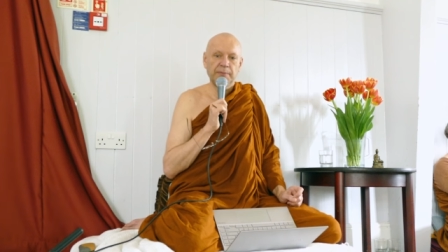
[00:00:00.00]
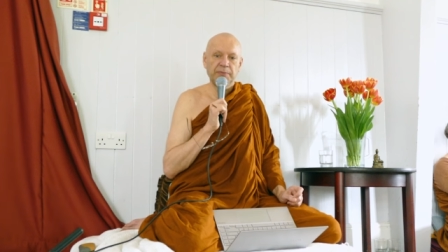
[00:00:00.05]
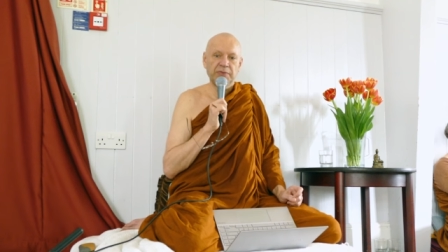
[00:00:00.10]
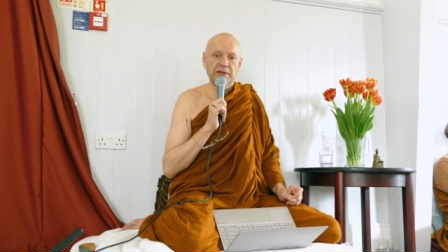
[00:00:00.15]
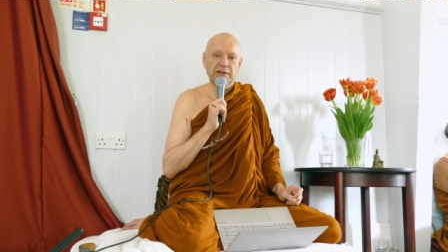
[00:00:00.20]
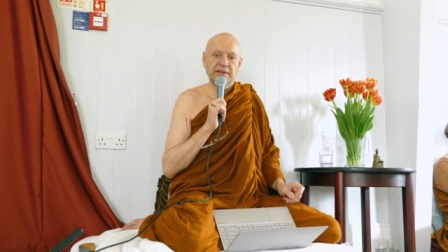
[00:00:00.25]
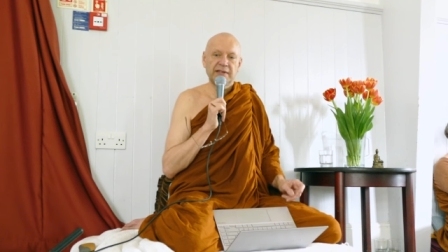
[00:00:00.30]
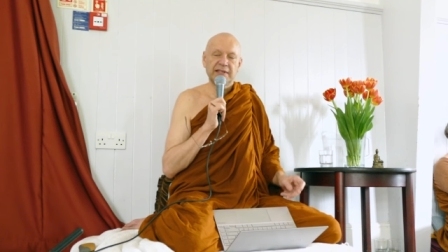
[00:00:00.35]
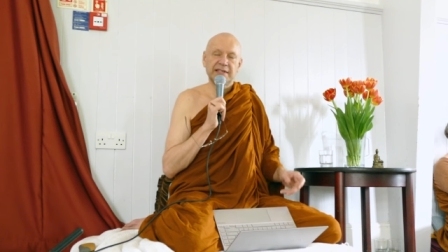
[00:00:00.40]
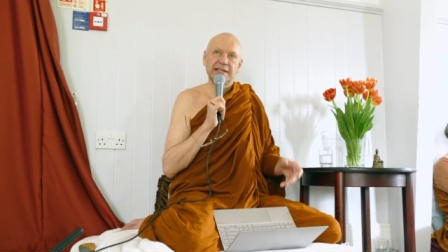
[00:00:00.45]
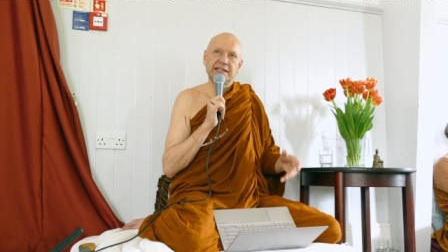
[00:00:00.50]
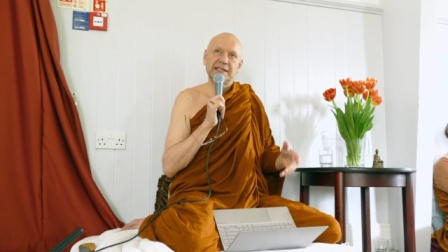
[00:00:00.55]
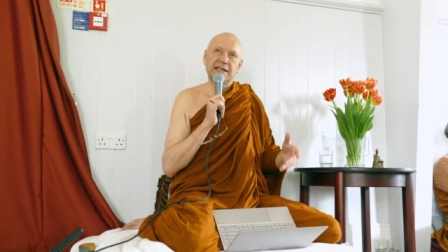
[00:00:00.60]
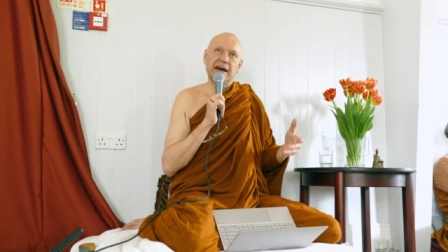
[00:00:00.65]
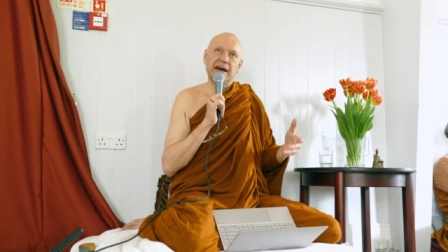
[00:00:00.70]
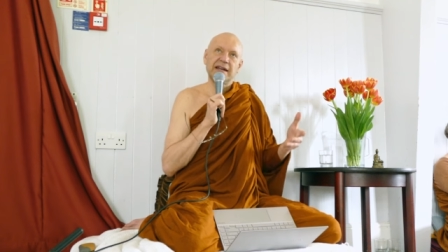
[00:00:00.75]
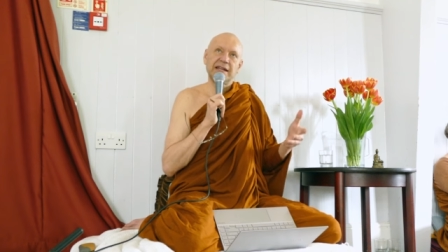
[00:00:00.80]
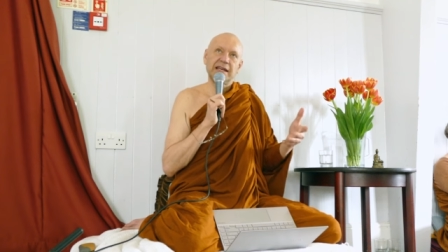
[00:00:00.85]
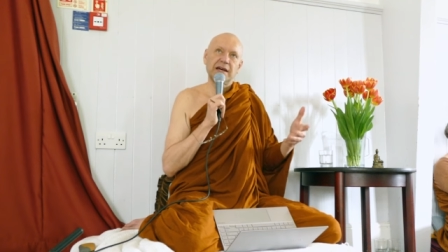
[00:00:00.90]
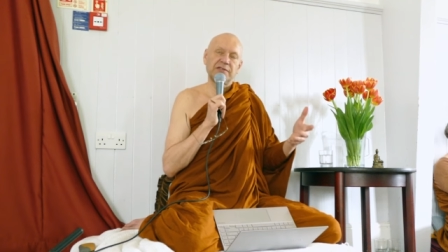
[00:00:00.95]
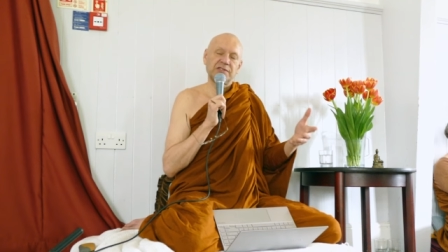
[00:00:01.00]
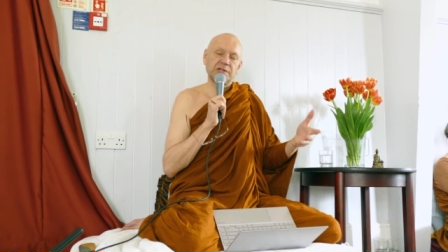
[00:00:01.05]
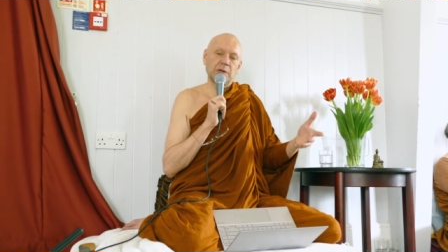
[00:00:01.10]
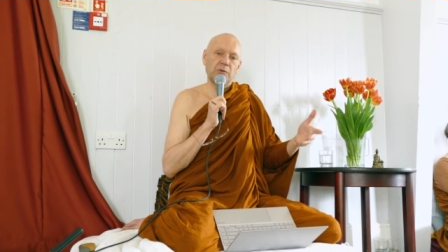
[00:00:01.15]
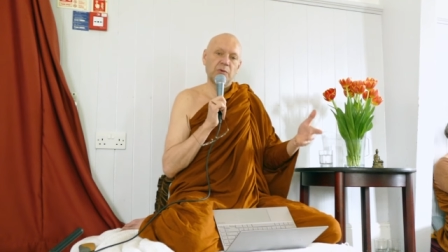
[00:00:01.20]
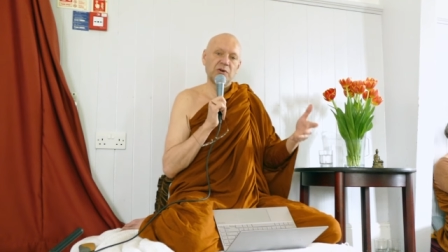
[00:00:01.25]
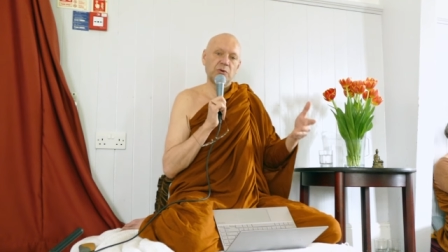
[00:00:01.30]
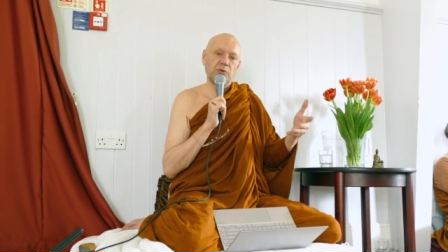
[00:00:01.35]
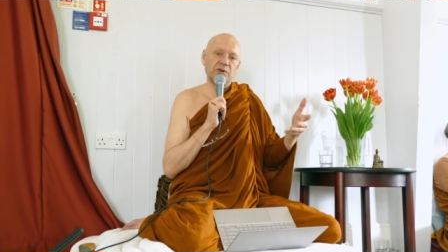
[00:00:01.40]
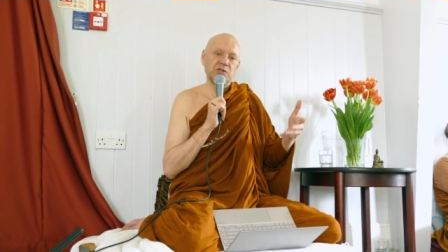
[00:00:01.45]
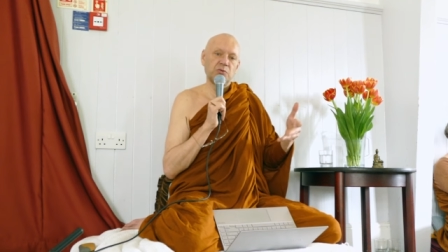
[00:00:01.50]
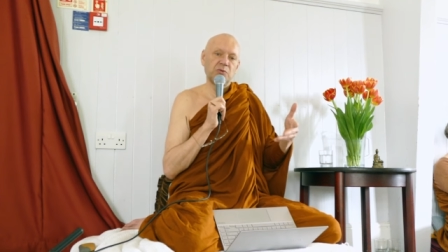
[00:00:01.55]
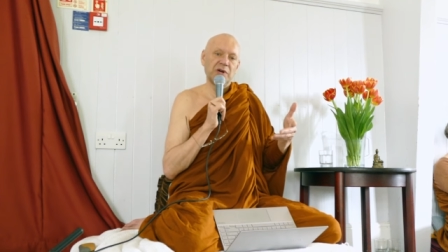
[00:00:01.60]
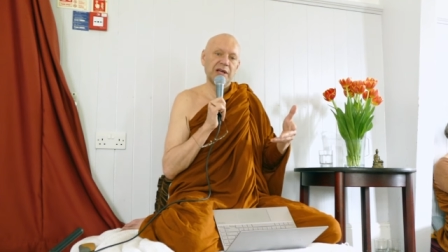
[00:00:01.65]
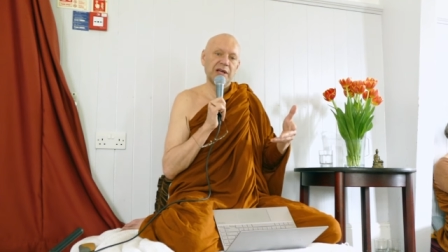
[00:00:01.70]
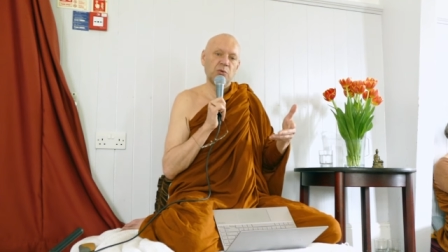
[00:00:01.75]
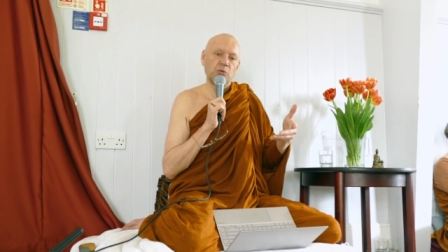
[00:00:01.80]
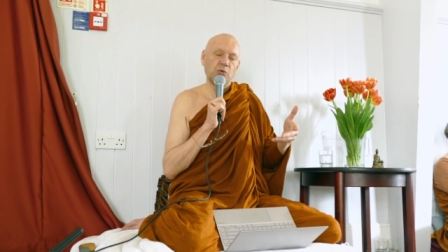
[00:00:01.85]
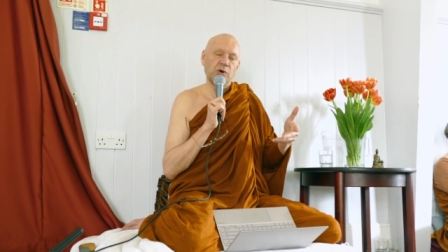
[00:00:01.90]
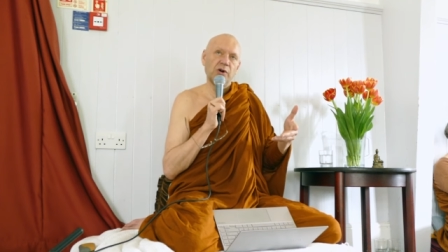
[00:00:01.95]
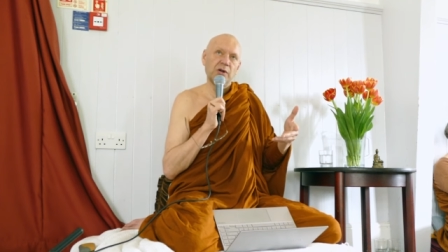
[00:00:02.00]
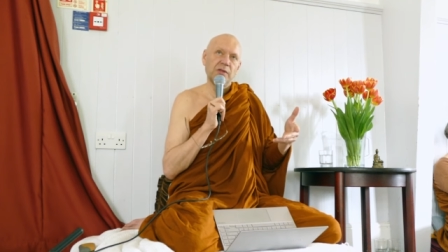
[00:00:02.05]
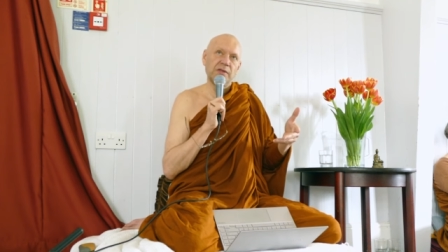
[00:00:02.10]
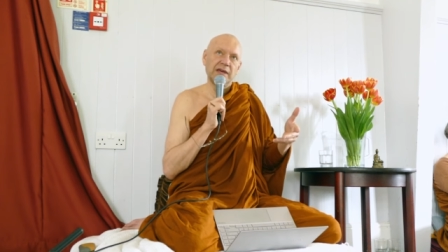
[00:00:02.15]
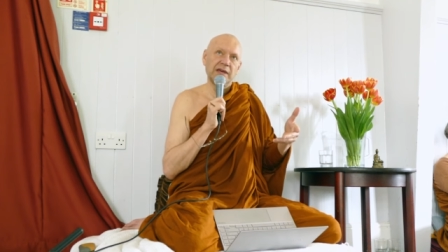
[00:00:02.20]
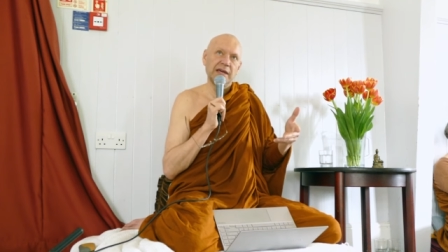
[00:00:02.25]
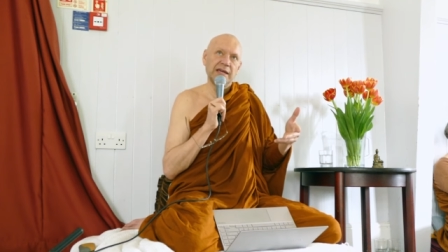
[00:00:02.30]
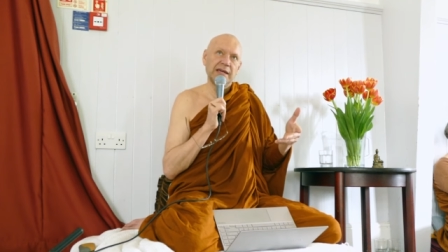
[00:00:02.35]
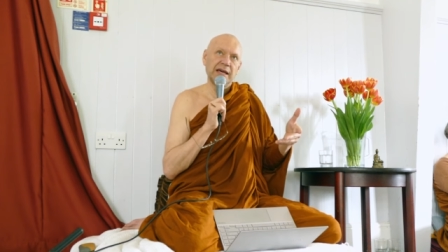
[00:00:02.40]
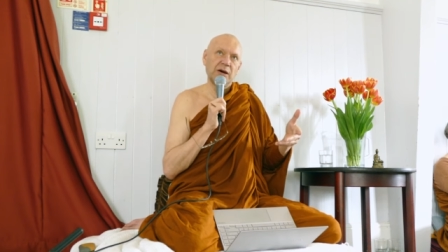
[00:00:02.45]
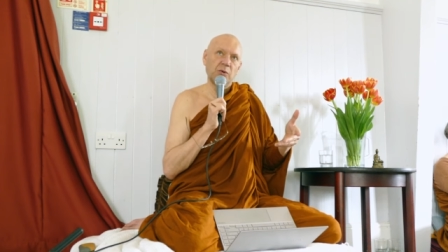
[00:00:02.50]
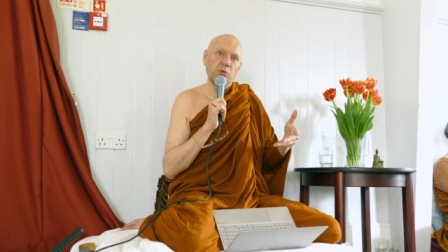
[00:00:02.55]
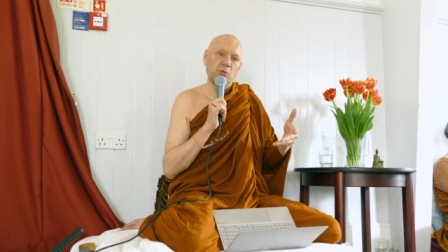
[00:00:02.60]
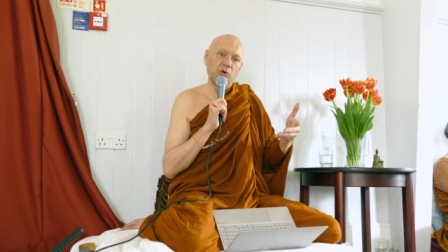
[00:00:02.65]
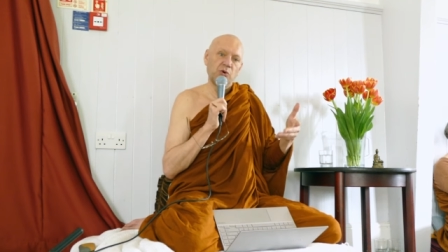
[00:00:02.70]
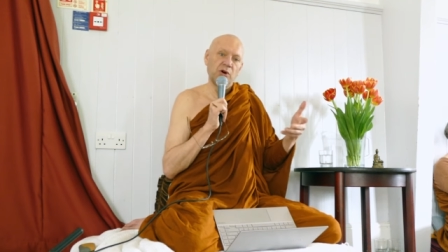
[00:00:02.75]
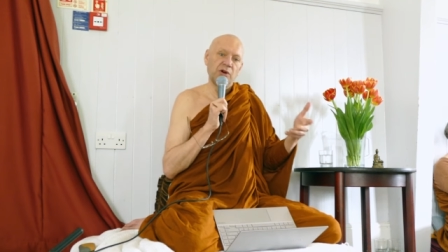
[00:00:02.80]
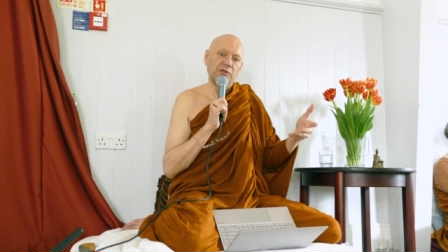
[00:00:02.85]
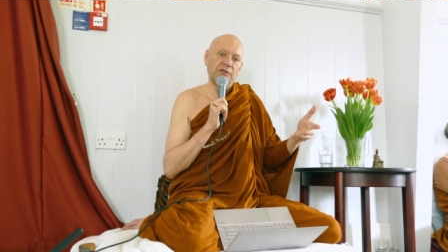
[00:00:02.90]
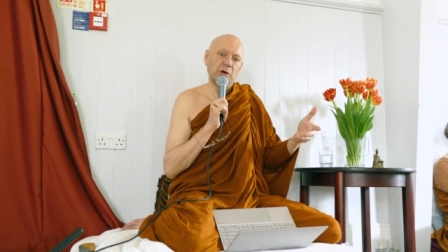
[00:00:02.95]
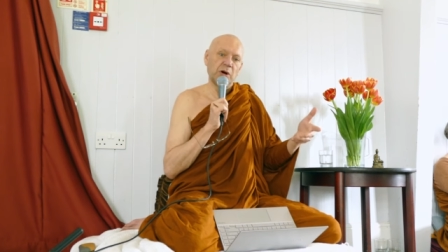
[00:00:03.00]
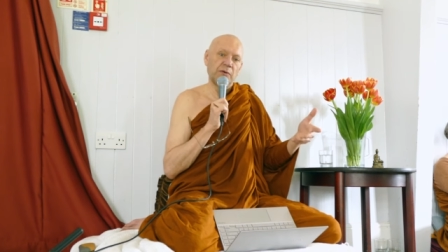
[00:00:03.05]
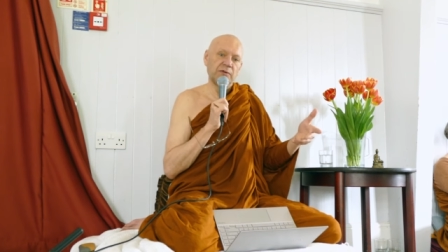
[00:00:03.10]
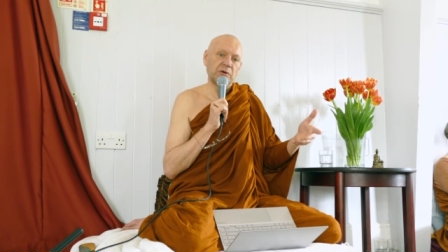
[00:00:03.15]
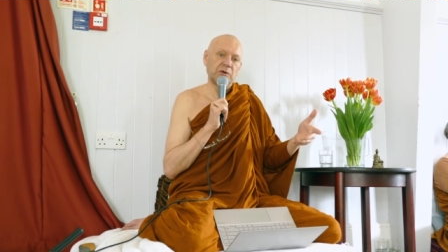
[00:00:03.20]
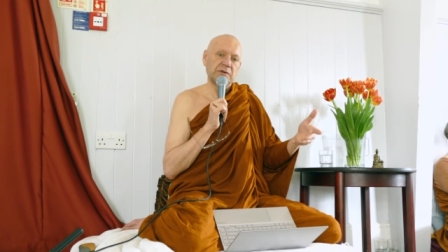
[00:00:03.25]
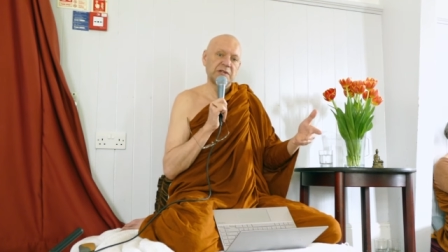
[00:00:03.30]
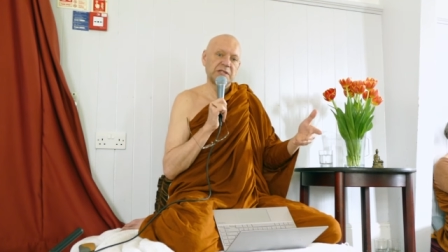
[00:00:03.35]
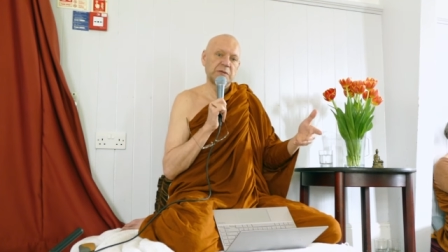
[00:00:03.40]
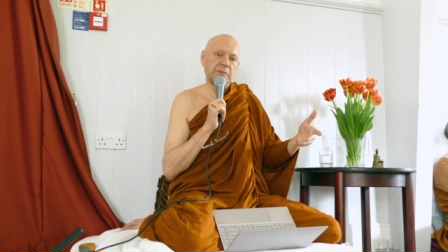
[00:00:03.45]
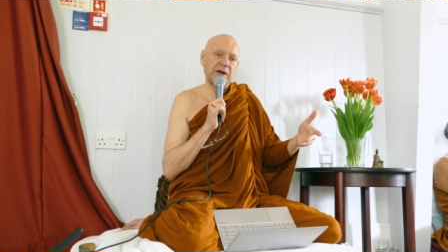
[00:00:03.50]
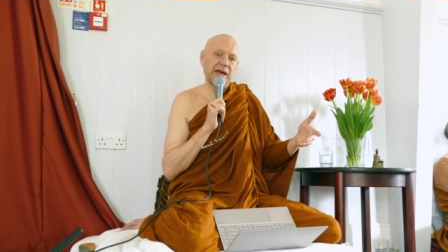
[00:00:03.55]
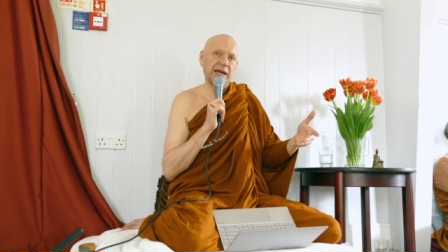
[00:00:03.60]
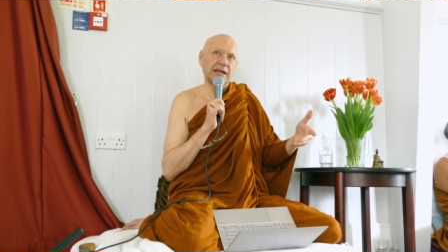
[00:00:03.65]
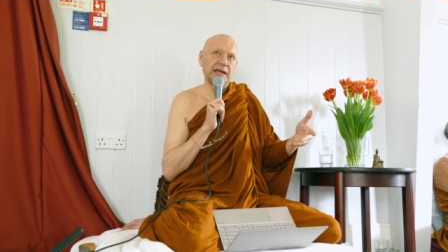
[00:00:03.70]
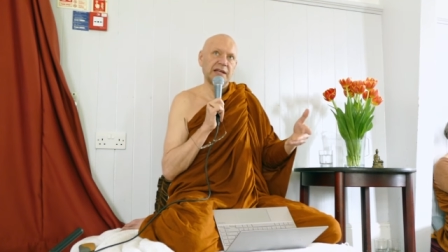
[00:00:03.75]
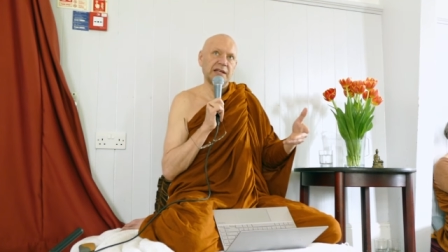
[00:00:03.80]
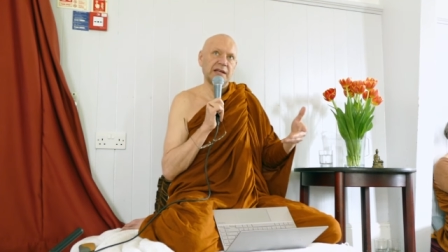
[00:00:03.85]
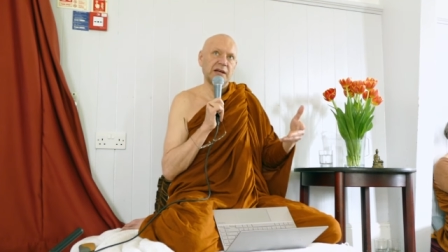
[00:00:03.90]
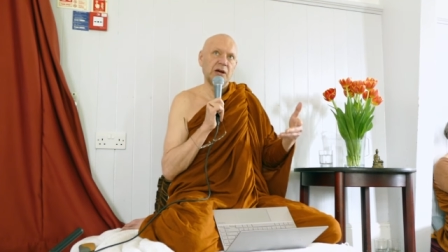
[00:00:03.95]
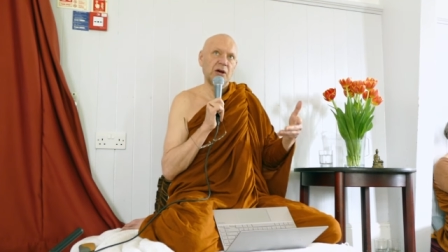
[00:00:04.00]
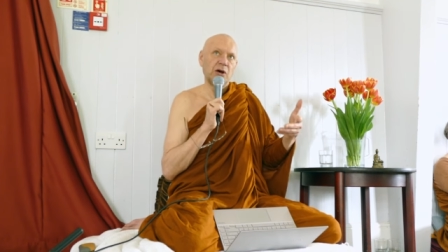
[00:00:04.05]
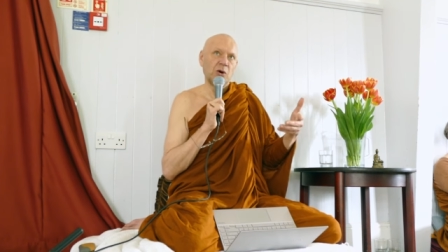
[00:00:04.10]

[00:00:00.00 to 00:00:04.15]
So this is the idea of someone who is really worthy, yeah, worthy of your respect,